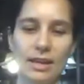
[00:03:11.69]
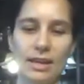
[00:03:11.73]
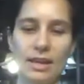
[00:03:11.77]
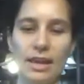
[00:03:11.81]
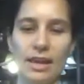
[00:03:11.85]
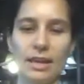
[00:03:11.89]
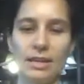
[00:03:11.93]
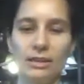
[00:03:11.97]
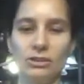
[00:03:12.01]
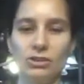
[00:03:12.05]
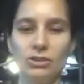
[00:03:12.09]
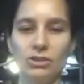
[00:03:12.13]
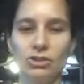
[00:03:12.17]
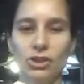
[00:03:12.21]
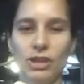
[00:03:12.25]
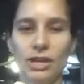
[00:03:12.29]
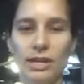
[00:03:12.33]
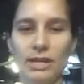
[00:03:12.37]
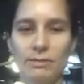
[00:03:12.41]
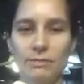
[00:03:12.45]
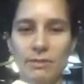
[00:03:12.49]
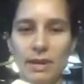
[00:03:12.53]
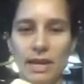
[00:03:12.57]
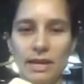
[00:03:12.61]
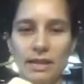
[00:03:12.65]
And we try
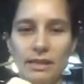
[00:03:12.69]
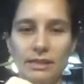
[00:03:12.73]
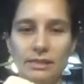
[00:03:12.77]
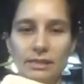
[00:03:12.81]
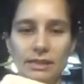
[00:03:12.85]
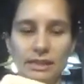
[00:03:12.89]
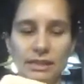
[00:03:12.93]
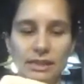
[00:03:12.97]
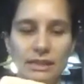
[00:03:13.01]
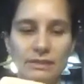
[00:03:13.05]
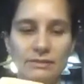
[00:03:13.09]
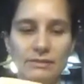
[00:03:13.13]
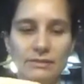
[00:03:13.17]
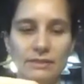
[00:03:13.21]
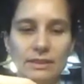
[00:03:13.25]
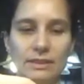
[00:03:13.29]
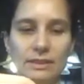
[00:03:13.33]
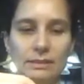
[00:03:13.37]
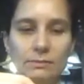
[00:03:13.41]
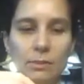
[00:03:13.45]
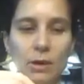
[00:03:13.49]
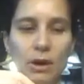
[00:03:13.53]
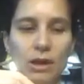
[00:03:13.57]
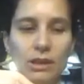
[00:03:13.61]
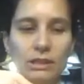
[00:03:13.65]
to make it as even as
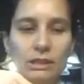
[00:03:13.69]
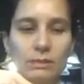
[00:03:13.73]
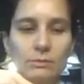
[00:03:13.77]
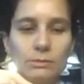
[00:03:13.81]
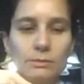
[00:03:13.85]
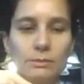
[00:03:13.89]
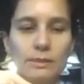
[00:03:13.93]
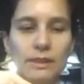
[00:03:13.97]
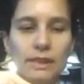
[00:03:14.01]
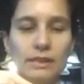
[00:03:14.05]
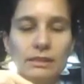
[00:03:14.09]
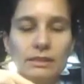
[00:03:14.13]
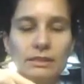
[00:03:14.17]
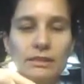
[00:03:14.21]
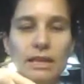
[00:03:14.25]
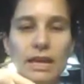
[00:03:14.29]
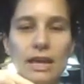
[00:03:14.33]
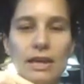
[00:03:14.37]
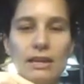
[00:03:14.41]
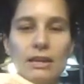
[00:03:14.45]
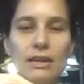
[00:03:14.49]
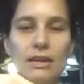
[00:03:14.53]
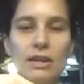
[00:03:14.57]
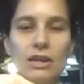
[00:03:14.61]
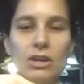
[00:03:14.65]
possible, because
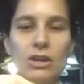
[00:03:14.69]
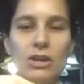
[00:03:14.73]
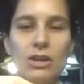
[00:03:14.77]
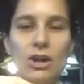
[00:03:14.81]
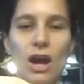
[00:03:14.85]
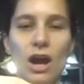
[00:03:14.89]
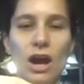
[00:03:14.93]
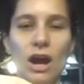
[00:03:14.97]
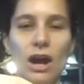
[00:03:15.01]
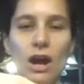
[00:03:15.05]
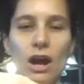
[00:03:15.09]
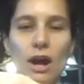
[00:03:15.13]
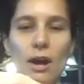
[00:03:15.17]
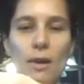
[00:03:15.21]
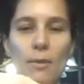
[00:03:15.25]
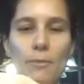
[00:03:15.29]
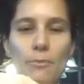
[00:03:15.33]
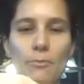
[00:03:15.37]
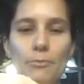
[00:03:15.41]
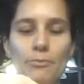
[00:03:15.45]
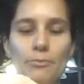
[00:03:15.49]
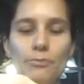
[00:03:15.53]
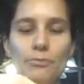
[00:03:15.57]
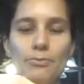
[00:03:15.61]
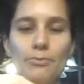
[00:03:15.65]
then
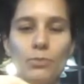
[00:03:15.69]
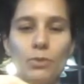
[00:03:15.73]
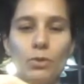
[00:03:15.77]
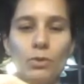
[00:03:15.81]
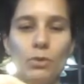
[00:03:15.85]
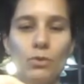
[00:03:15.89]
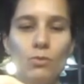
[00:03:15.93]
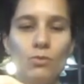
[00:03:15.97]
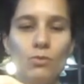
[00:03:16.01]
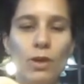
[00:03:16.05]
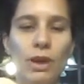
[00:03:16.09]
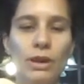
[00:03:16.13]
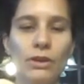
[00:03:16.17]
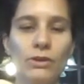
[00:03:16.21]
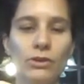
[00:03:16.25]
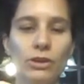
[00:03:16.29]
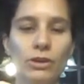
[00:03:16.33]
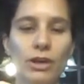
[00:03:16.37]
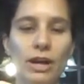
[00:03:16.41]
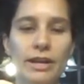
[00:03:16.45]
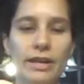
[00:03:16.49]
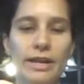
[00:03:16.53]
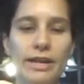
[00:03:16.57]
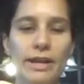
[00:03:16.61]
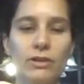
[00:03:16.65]
when you're
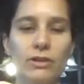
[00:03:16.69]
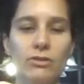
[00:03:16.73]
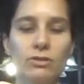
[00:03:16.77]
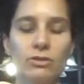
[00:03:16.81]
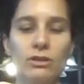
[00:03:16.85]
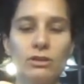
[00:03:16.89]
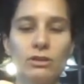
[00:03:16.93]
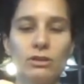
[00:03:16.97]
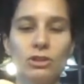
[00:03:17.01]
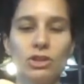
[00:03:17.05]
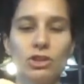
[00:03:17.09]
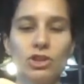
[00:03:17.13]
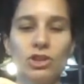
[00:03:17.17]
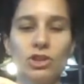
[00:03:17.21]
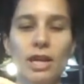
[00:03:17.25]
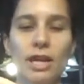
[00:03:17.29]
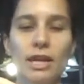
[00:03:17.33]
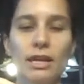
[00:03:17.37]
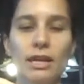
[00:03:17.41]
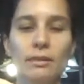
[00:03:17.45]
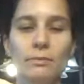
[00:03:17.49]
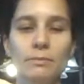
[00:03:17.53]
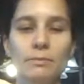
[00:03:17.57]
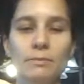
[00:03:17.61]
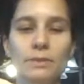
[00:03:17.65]
cutting out the
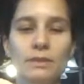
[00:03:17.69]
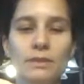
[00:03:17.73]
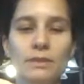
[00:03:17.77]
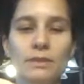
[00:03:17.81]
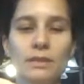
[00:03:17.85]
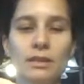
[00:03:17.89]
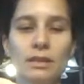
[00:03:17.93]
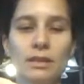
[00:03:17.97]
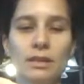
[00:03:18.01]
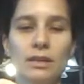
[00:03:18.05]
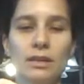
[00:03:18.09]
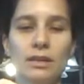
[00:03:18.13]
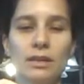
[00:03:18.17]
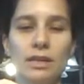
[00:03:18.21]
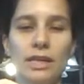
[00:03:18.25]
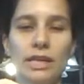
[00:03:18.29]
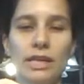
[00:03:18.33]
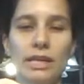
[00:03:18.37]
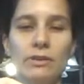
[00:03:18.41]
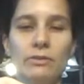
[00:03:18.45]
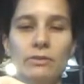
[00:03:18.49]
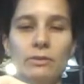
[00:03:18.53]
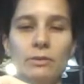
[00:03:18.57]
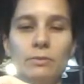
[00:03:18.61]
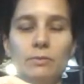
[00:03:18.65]
shapes,
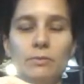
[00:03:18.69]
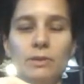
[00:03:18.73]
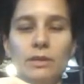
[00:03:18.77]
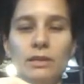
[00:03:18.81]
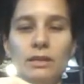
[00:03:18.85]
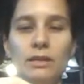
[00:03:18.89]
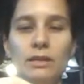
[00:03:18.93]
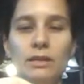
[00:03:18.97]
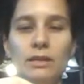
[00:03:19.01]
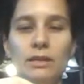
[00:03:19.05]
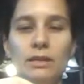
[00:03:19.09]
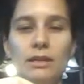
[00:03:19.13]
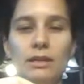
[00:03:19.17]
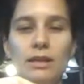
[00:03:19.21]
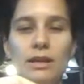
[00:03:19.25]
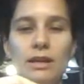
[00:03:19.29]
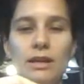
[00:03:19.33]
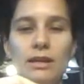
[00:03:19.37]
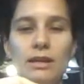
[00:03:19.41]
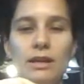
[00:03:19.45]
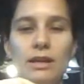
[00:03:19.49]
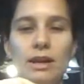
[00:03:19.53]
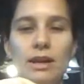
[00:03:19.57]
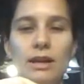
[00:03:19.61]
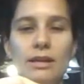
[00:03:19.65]
it would be
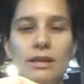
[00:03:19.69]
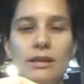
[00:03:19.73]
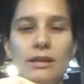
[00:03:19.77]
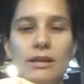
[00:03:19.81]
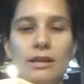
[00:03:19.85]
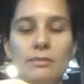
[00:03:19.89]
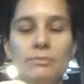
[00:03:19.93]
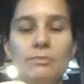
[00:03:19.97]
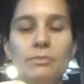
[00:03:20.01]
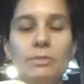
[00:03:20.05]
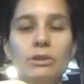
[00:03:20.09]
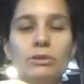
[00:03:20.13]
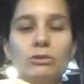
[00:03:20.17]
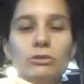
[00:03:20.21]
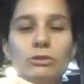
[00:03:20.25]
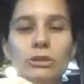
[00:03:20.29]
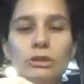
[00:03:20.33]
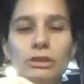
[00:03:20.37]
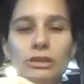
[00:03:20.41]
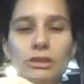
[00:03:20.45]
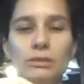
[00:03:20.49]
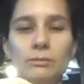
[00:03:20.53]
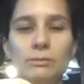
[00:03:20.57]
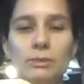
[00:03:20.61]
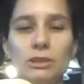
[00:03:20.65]
mirrored
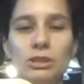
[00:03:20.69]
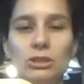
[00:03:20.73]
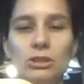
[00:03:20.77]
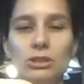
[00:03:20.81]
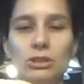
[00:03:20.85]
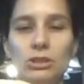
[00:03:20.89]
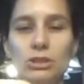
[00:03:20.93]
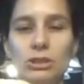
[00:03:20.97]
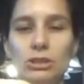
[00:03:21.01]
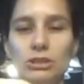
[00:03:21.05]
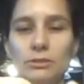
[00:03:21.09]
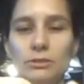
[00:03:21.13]
imaged.